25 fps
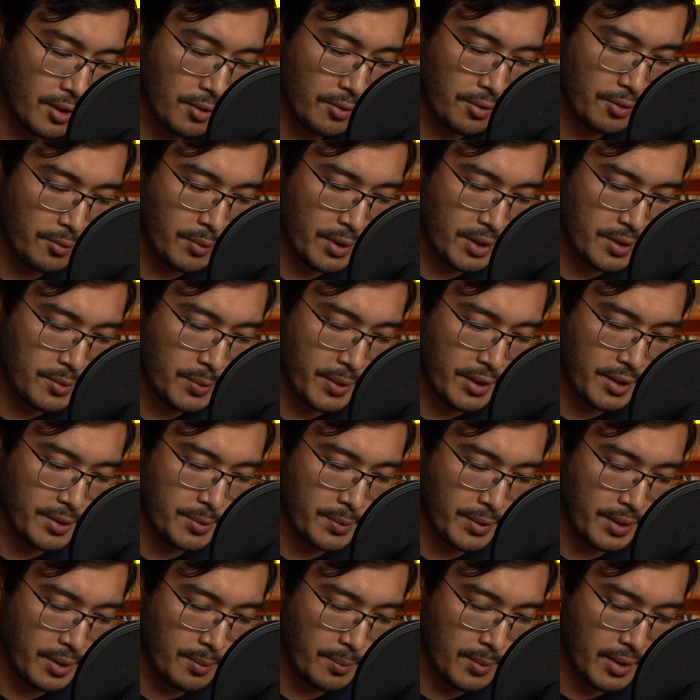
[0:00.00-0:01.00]
Q3
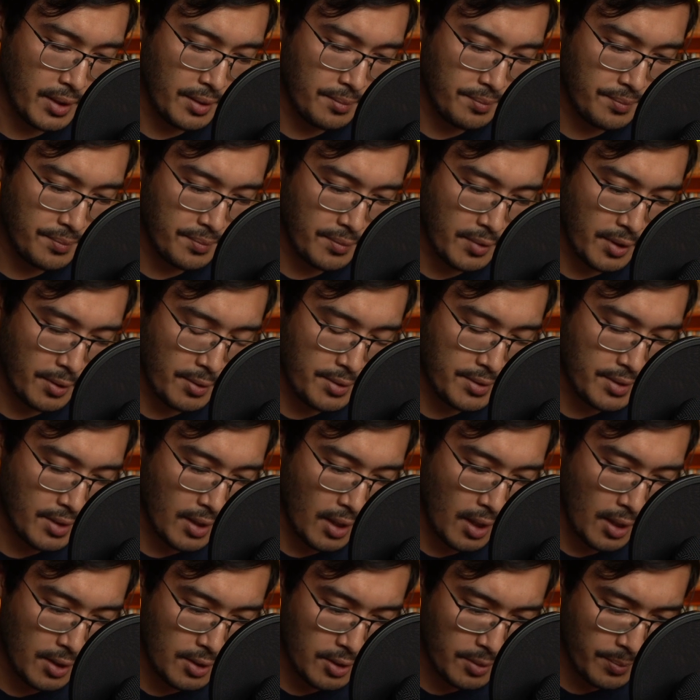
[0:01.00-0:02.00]
2021, there was
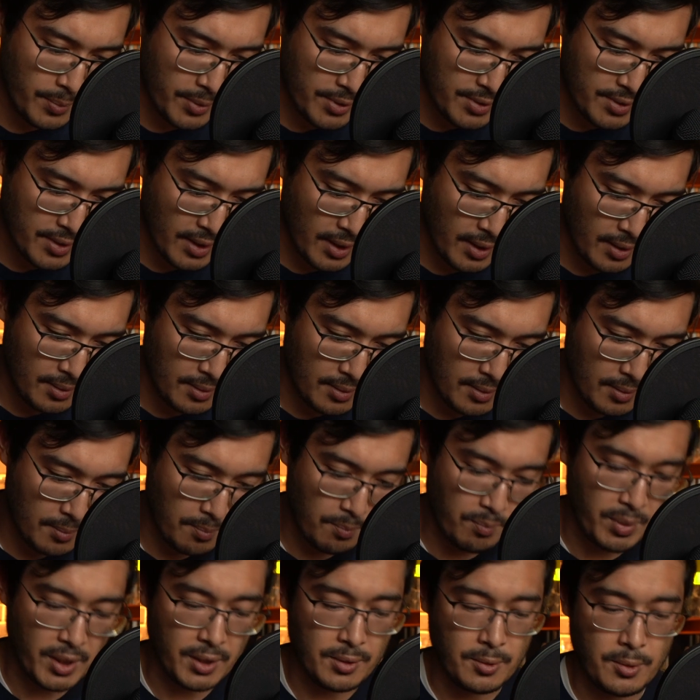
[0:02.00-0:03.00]
100%
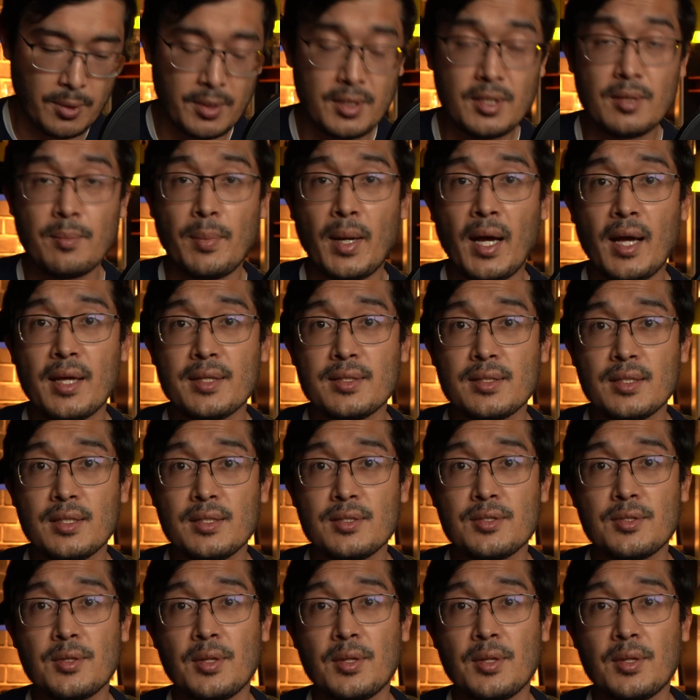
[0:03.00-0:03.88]
Bitcoin deposited,